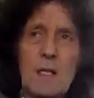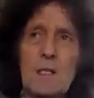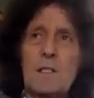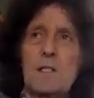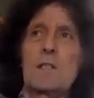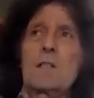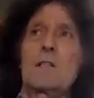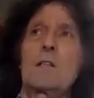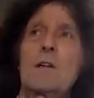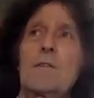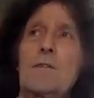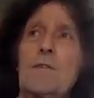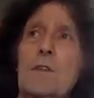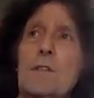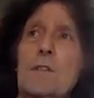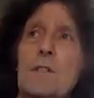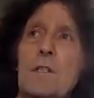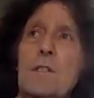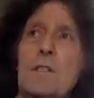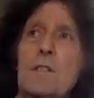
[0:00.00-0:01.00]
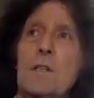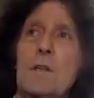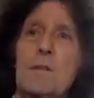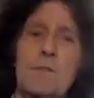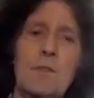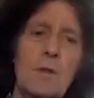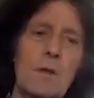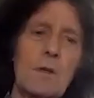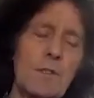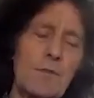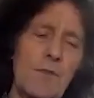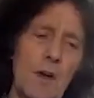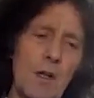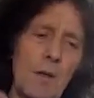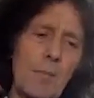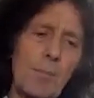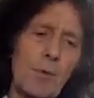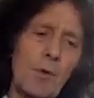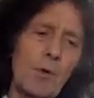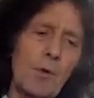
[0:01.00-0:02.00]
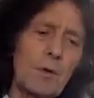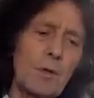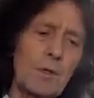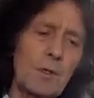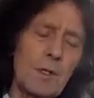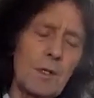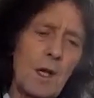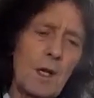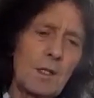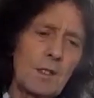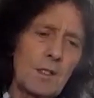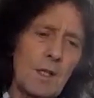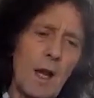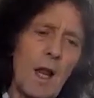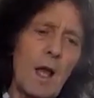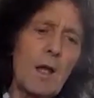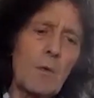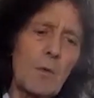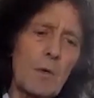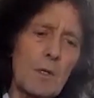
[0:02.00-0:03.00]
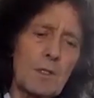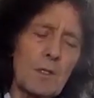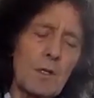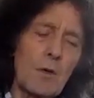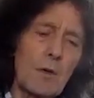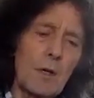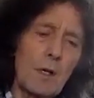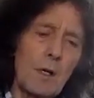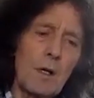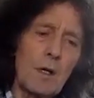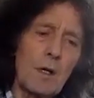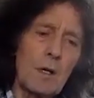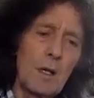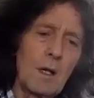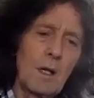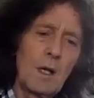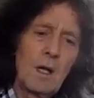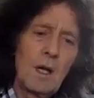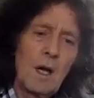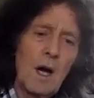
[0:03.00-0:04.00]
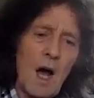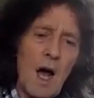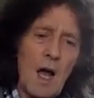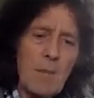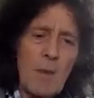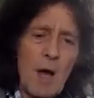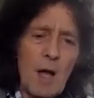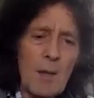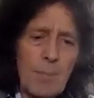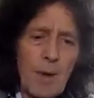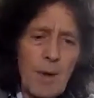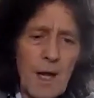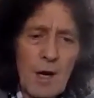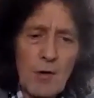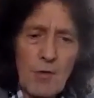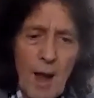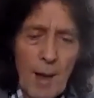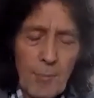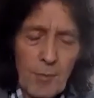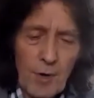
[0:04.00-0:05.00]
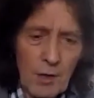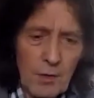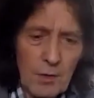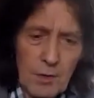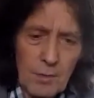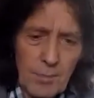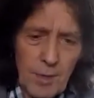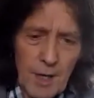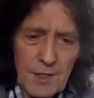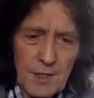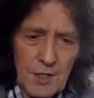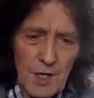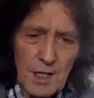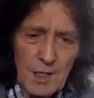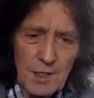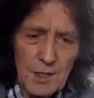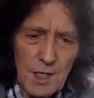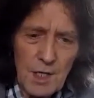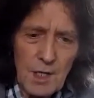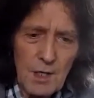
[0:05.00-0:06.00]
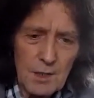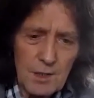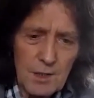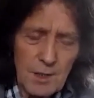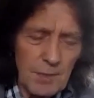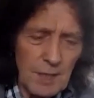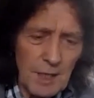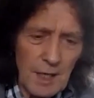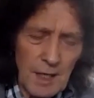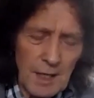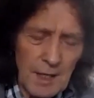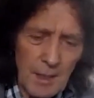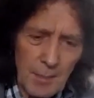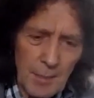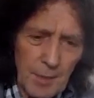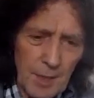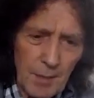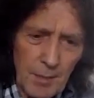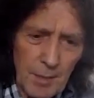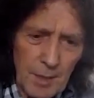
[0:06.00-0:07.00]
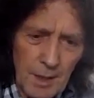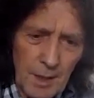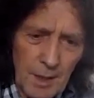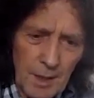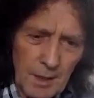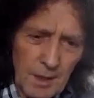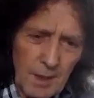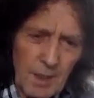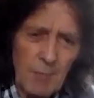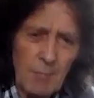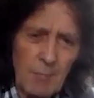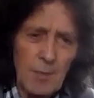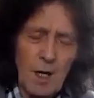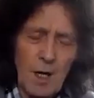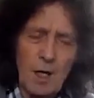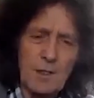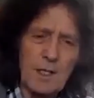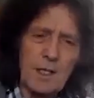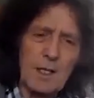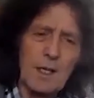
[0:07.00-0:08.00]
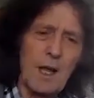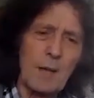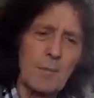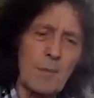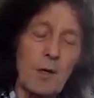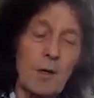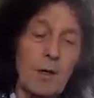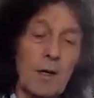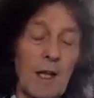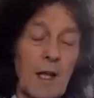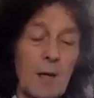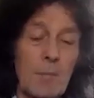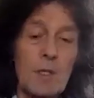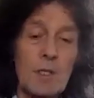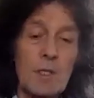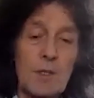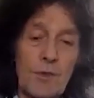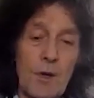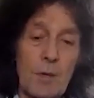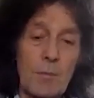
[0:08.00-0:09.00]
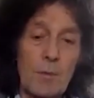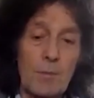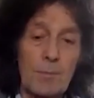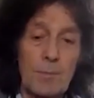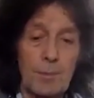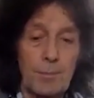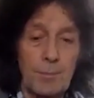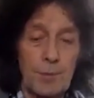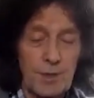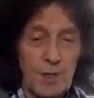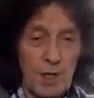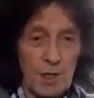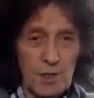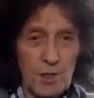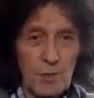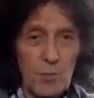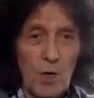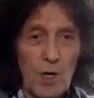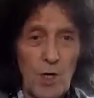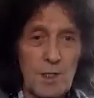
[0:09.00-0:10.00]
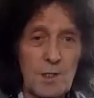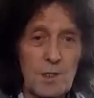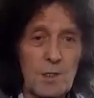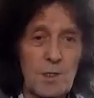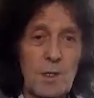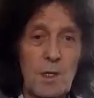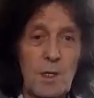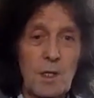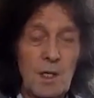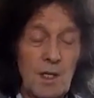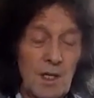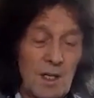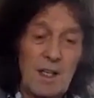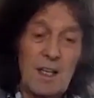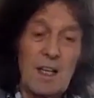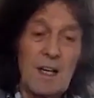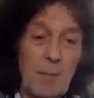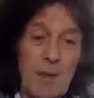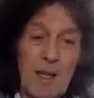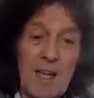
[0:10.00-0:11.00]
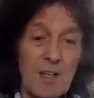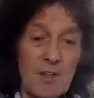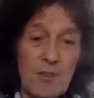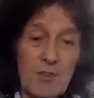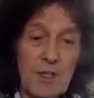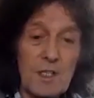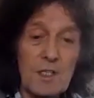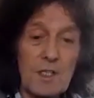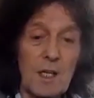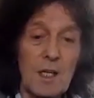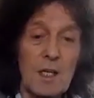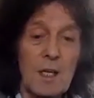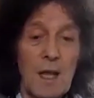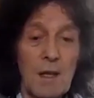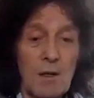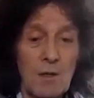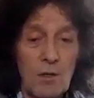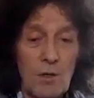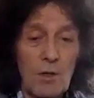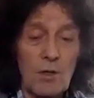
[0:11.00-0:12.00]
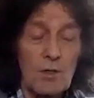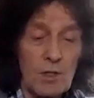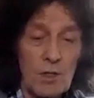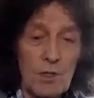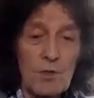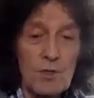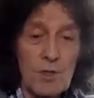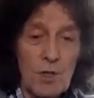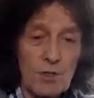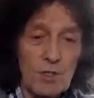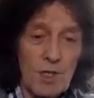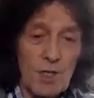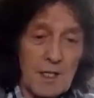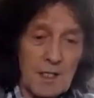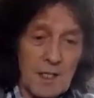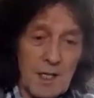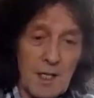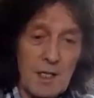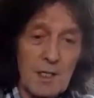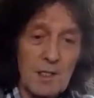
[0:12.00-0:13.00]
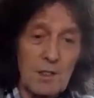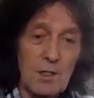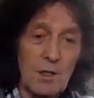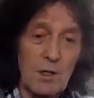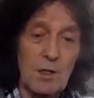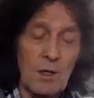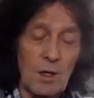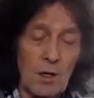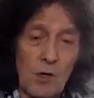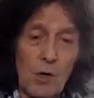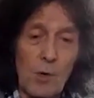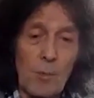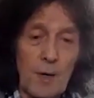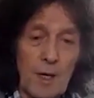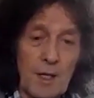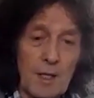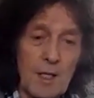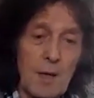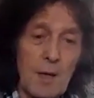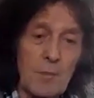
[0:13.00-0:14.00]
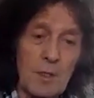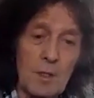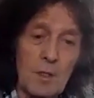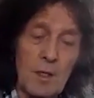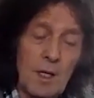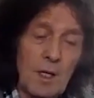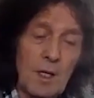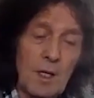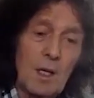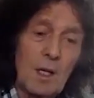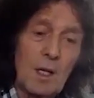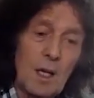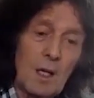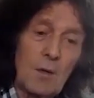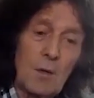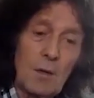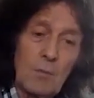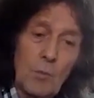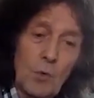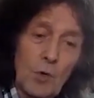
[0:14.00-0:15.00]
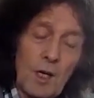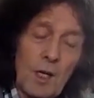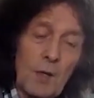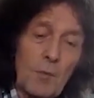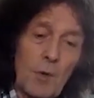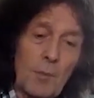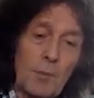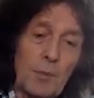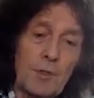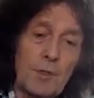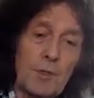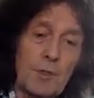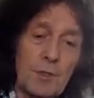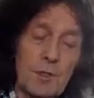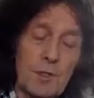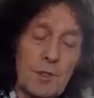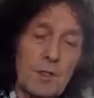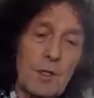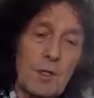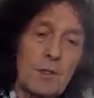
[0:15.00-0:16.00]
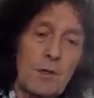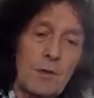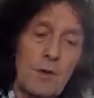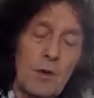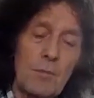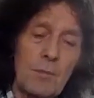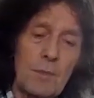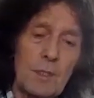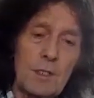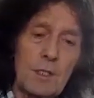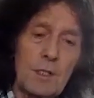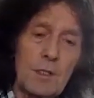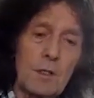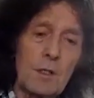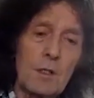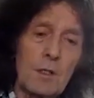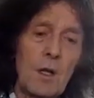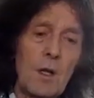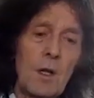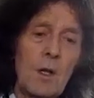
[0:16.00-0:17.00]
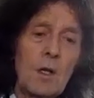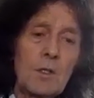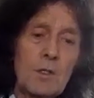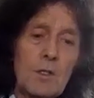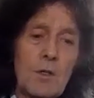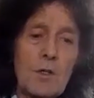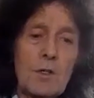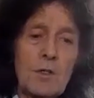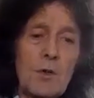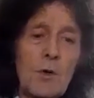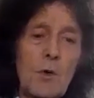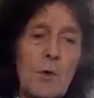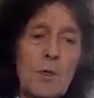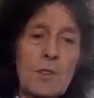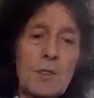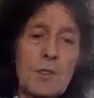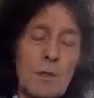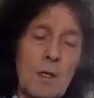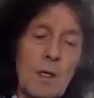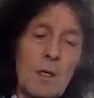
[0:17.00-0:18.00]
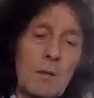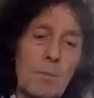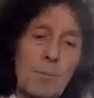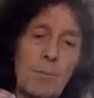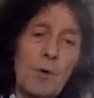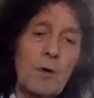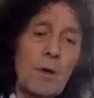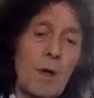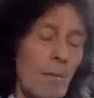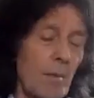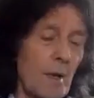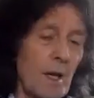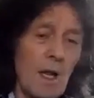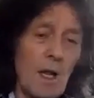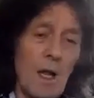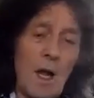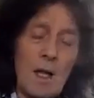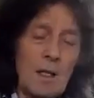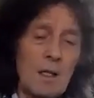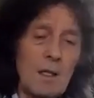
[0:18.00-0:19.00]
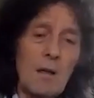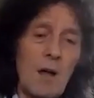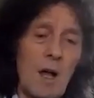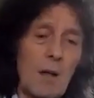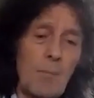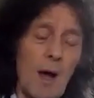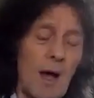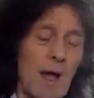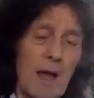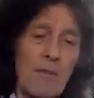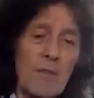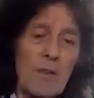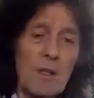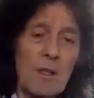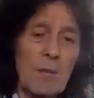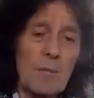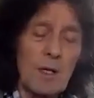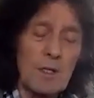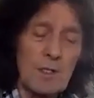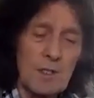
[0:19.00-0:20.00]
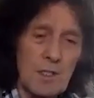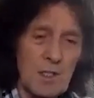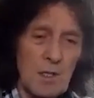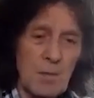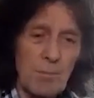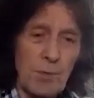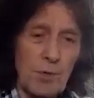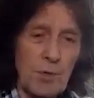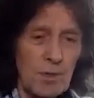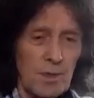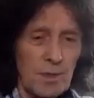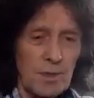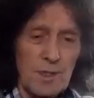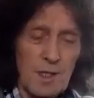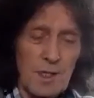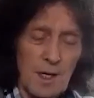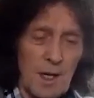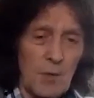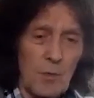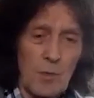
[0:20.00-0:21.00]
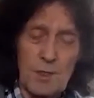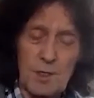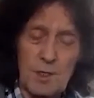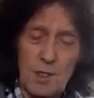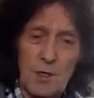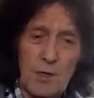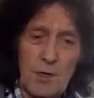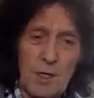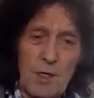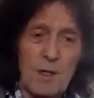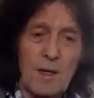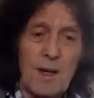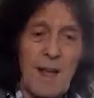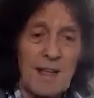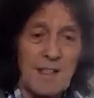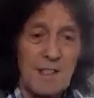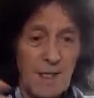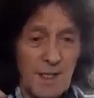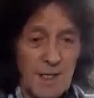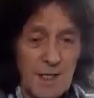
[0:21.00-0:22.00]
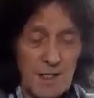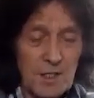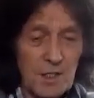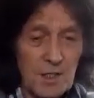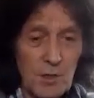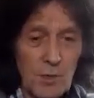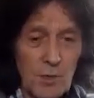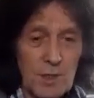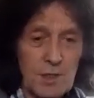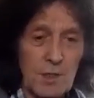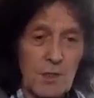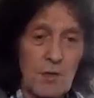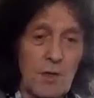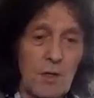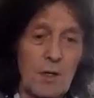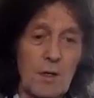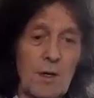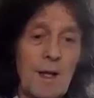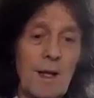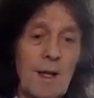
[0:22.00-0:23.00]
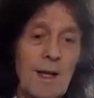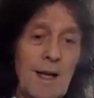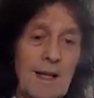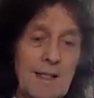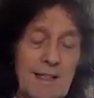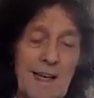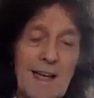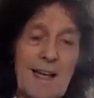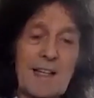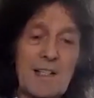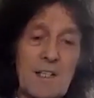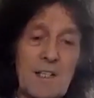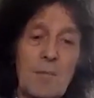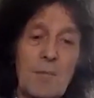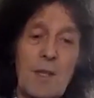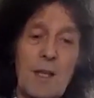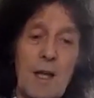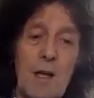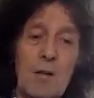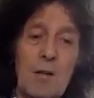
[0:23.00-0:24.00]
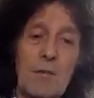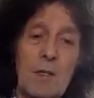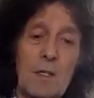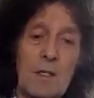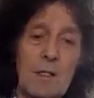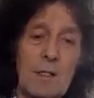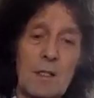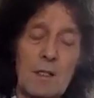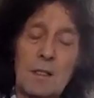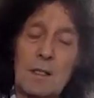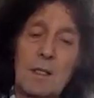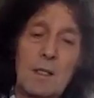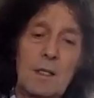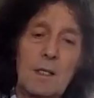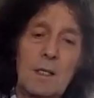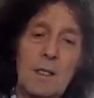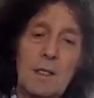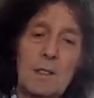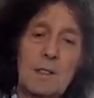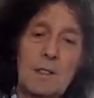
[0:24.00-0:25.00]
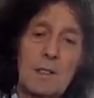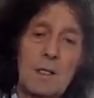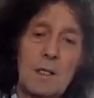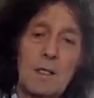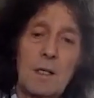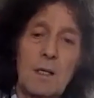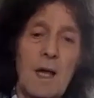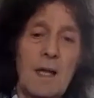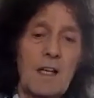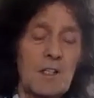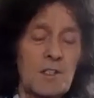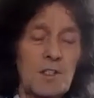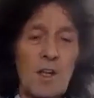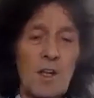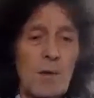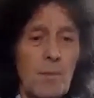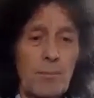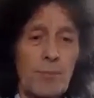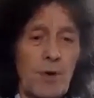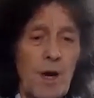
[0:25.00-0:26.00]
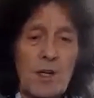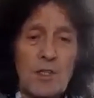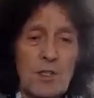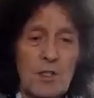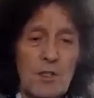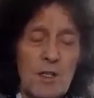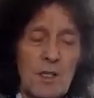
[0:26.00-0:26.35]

That's the difference and stuff. So it's very important to like what's going on. I might buy a rap record by Jay Z or somebody like that, but, but you know, melodically, I'm not going to get much from it. But production-wise, mm. it's be interesting, and I you can use those ideas, you can incorporate them in in working with producers on your own material. So there's always important. I mean, I, I, you know I buy everything because it's important to like what's going on and to listen to what's going on and to get something out of it. It's uh, and it's not a pressure.